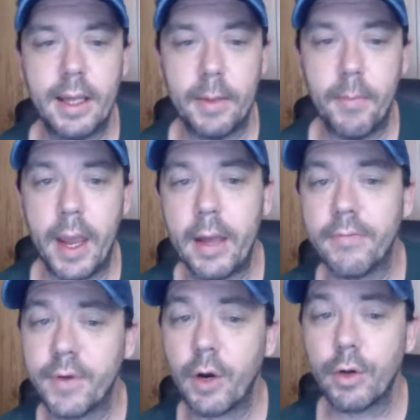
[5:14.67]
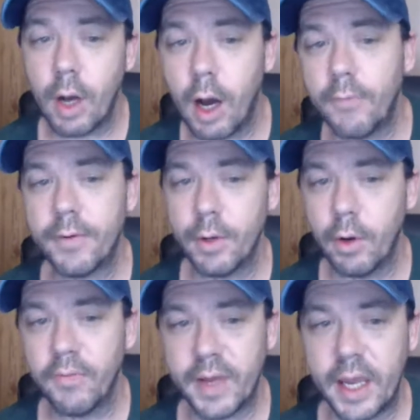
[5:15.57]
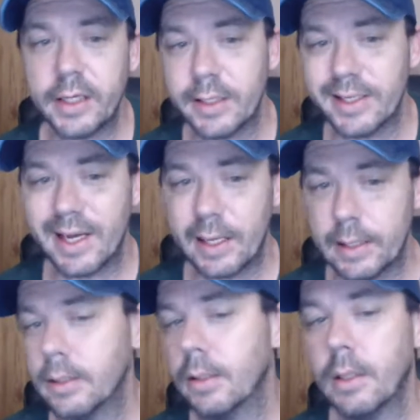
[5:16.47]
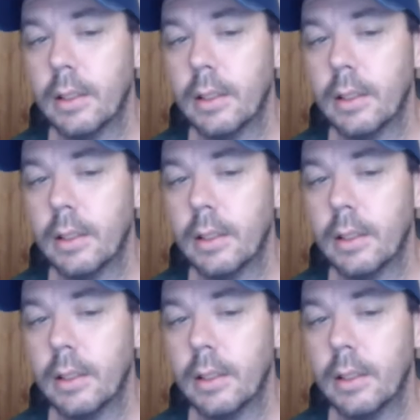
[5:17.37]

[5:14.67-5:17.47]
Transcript: it may have turned off your notification settings.